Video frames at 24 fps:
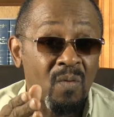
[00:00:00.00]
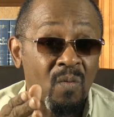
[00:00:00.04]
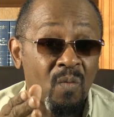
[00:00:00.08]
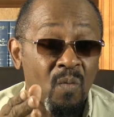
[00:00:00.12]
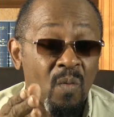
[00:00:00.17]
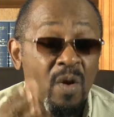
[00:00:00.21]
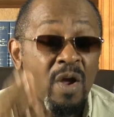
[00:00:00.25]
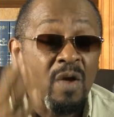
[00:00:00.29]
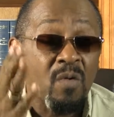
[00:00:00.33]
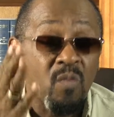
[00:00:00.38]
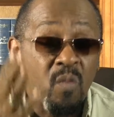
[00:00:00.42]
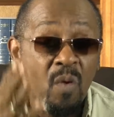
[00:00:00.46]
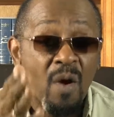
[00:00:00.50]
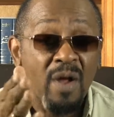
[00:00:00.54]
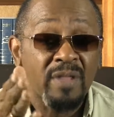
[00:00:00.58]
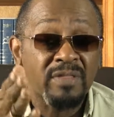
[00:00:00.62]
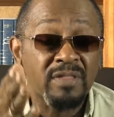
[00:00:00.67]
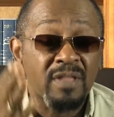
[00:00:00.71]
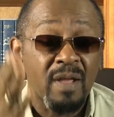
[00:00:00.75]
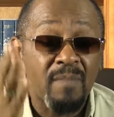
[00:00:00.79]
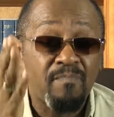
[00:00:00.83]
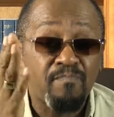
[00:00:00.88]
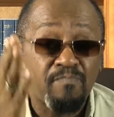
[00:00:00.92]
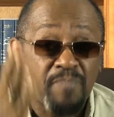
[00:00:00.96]
we
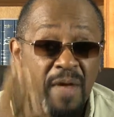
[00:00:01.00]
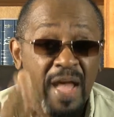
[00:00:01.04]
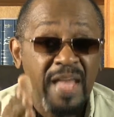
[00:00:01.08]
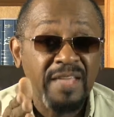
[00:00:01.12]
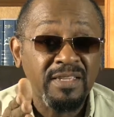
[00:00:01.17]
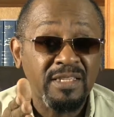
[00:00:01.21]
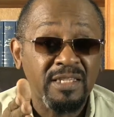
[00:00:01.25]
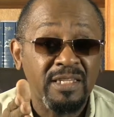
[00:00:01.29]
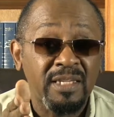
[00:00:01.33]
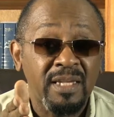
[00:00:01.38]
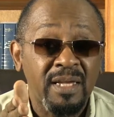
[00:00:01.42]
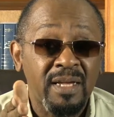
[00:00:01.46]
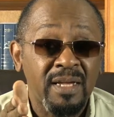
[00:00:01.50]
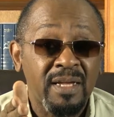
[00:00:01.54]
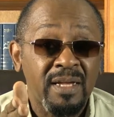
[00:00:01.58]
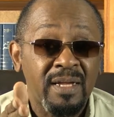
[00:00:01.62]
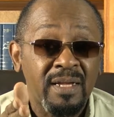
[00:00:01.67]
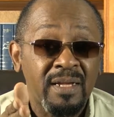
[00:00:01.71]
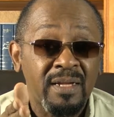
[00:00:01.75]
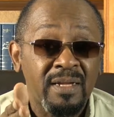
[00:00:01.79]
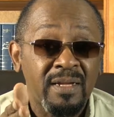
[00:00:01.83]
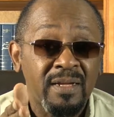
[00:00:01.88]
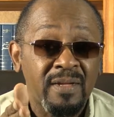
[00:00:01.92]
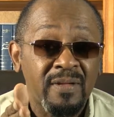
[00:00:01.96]
want the best
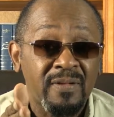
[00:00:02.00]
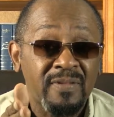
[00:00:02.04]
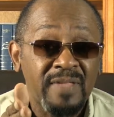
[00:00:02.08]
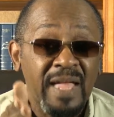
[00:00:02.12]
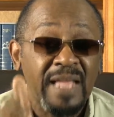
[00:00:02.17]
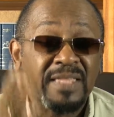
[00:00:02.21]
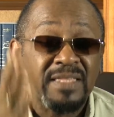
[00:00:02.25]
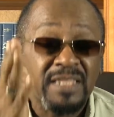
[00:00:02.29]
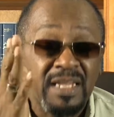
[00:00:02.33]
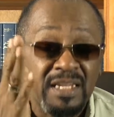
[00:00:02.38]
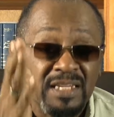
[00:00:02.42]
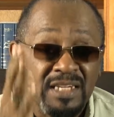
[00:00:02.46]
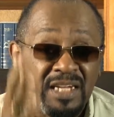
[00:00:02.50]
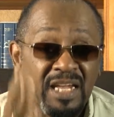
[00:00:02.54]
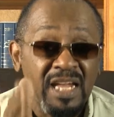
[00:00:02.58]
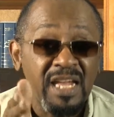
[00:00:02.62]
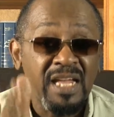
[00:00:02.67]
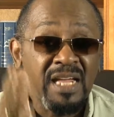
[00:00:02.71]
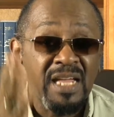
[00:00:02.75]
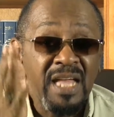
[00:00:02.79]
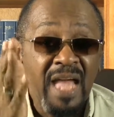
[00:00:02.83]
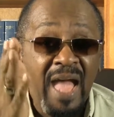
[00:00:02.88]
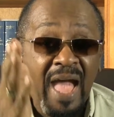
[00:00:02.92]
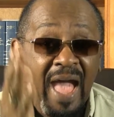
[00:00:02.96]
that the
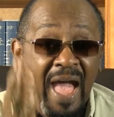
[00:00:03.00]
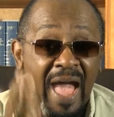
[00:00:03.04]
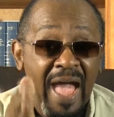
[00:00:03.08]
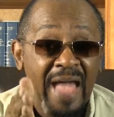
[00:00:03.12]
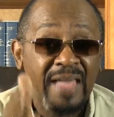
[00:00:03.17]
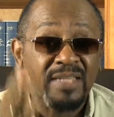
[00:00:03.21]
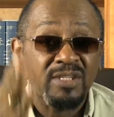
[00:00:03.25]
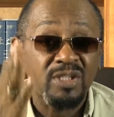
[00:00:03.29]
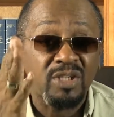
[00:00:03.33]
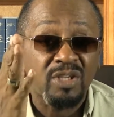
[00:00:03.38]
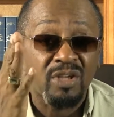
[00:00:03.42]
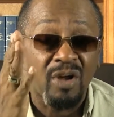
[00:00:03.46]
king has